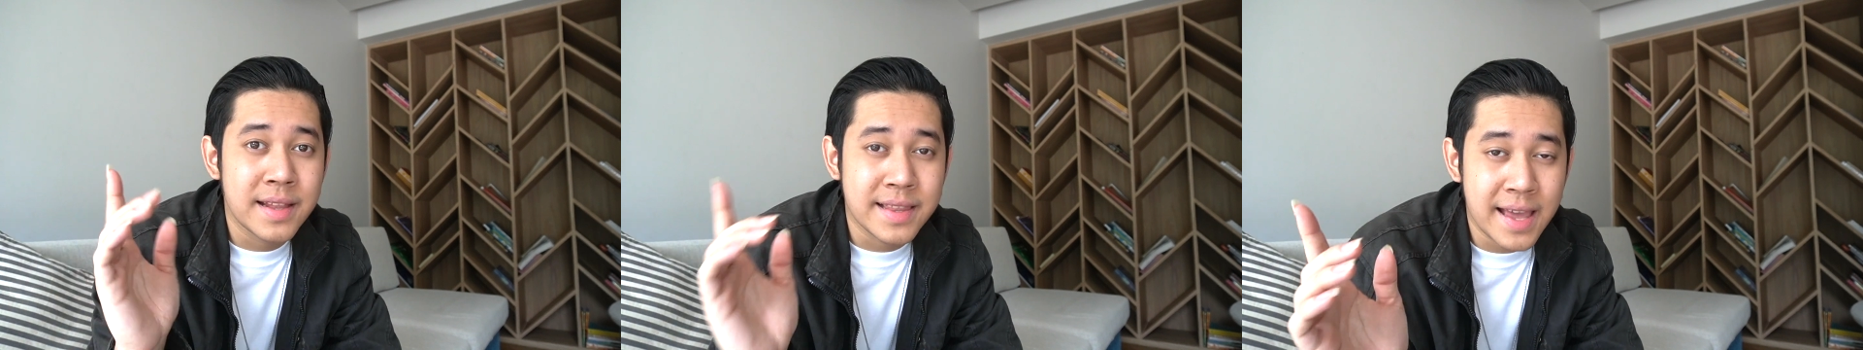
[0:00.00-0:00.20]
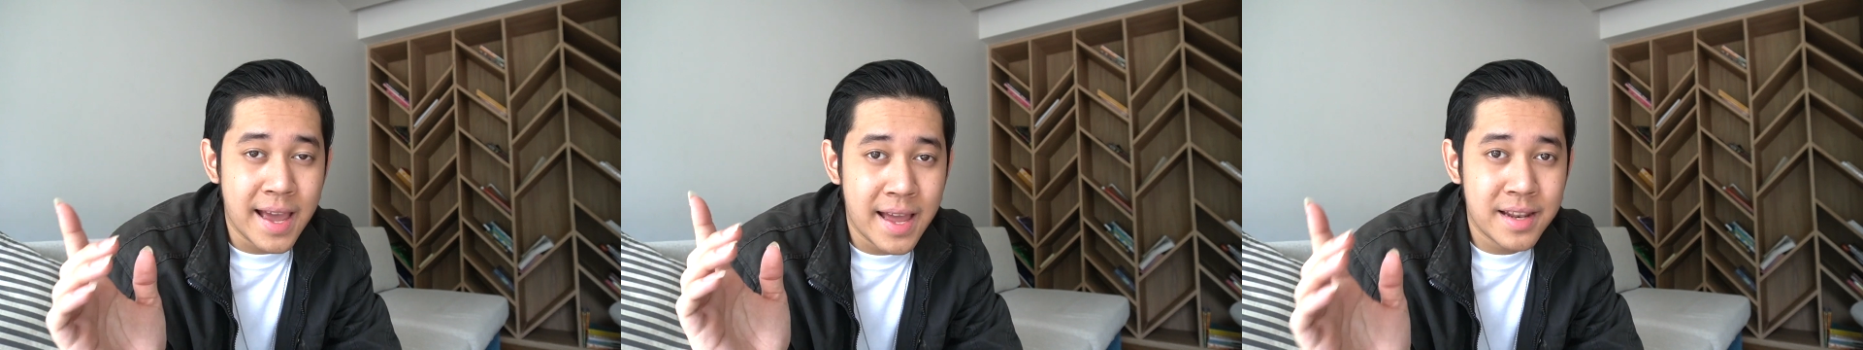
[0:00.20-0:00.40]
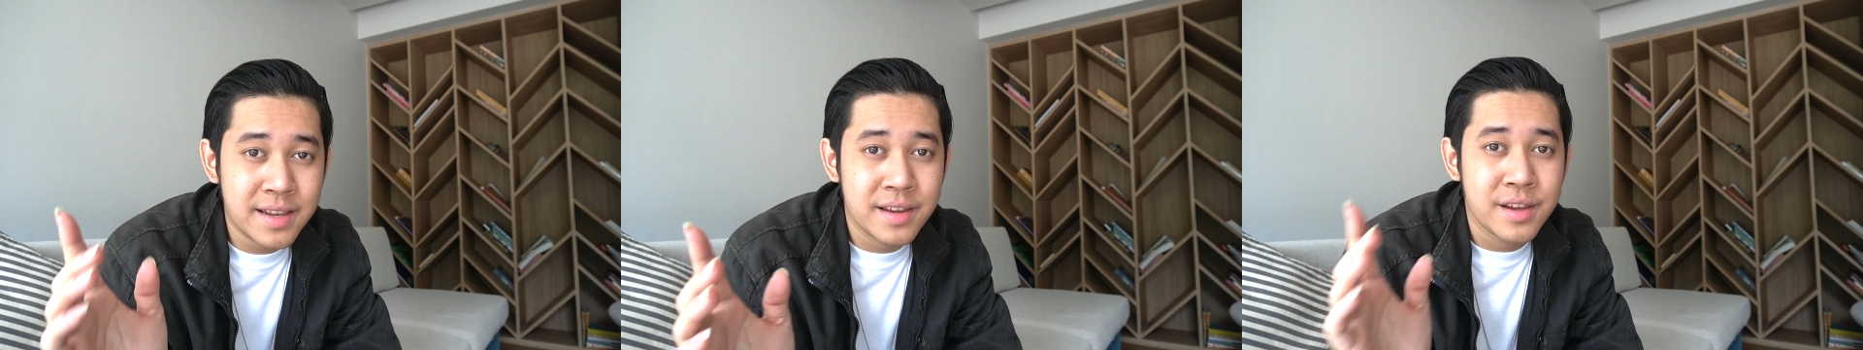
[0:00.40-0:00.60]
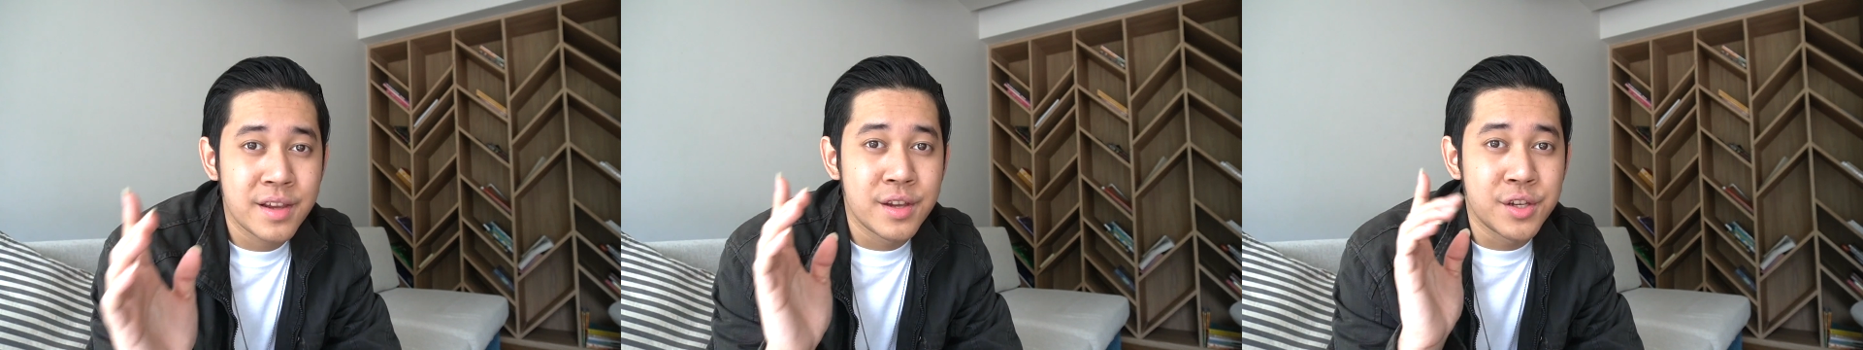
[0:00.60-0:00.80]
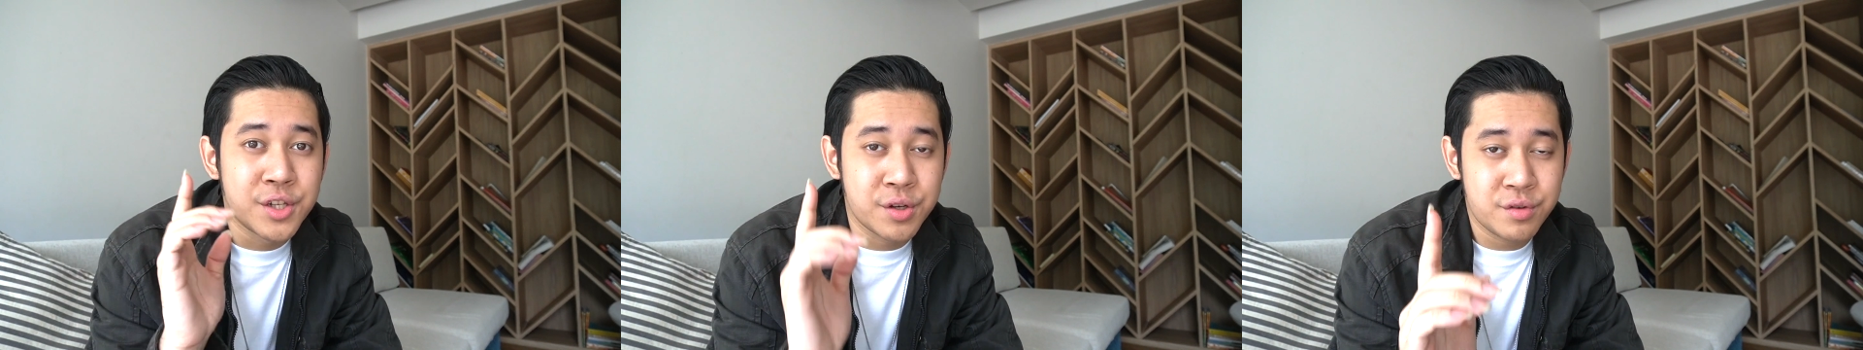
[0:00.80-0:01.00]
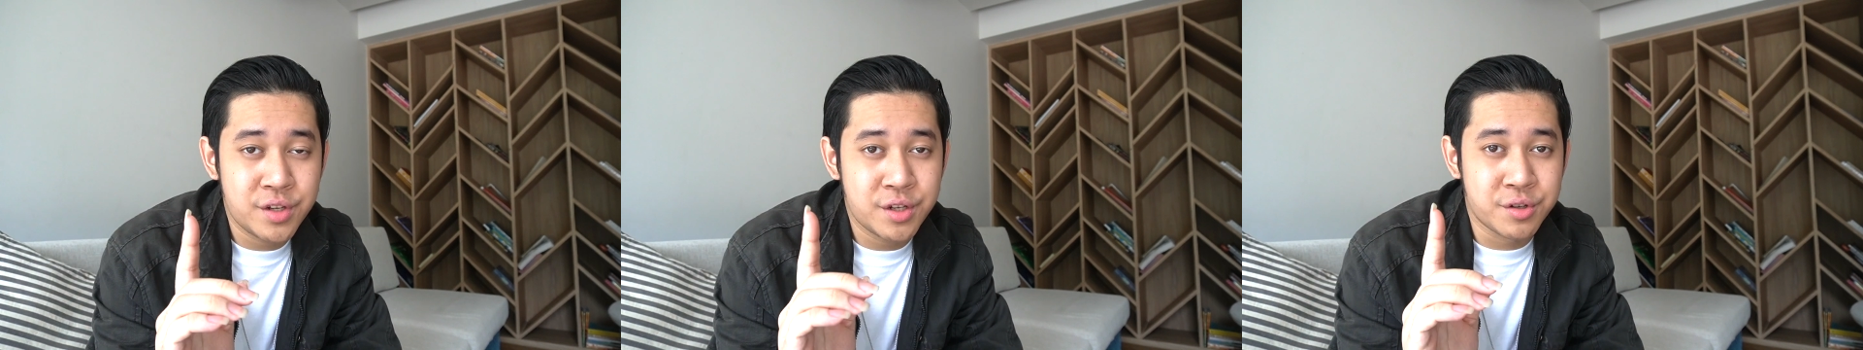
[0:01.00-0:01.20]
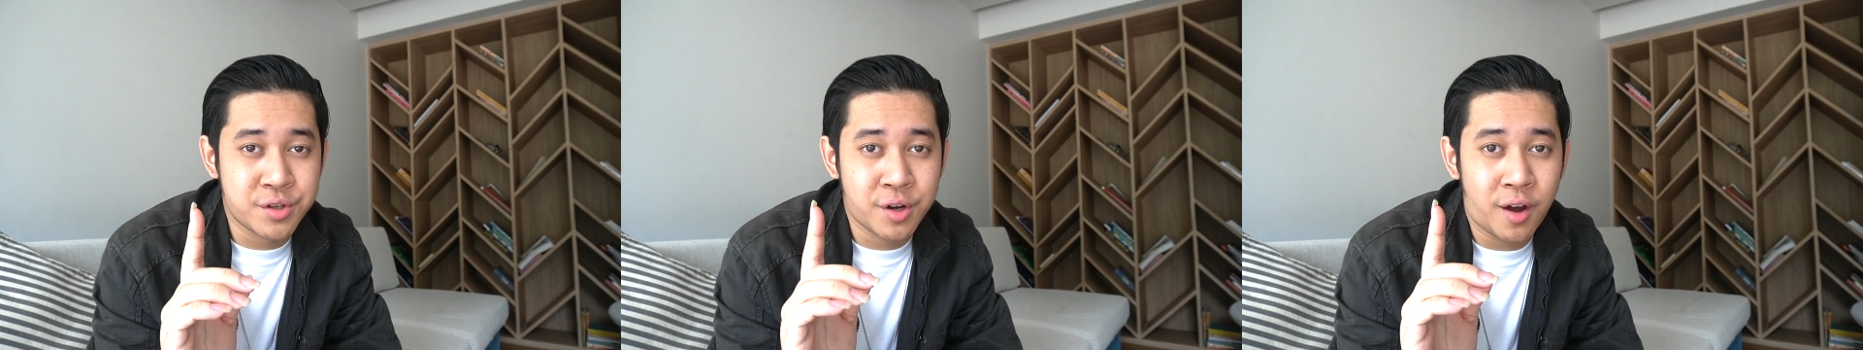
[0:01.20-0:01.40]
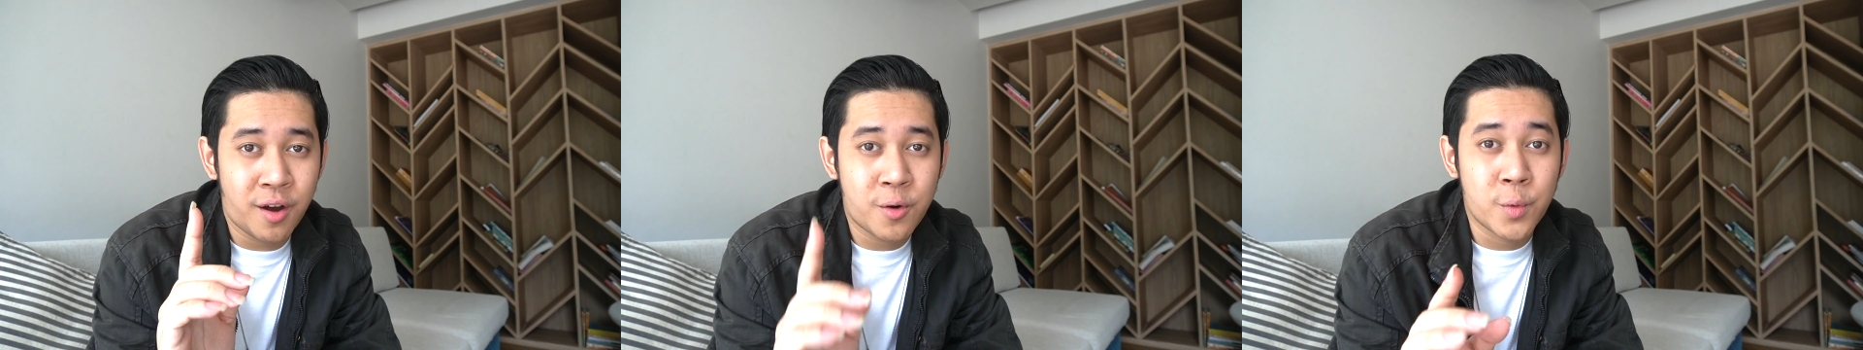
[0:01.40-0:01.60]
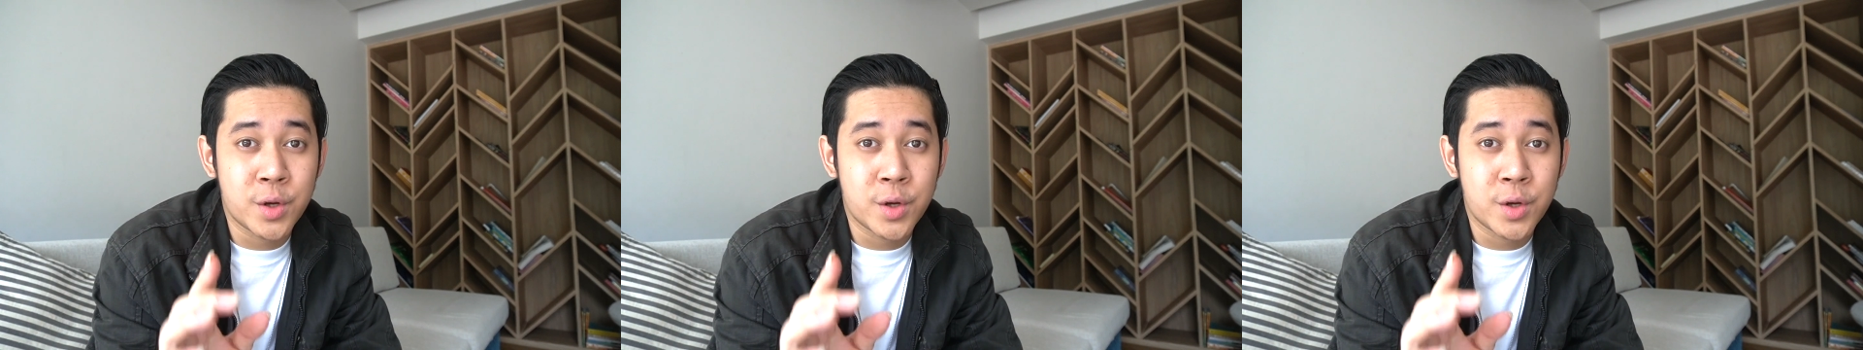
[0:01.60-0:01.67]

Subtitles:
then you need to talk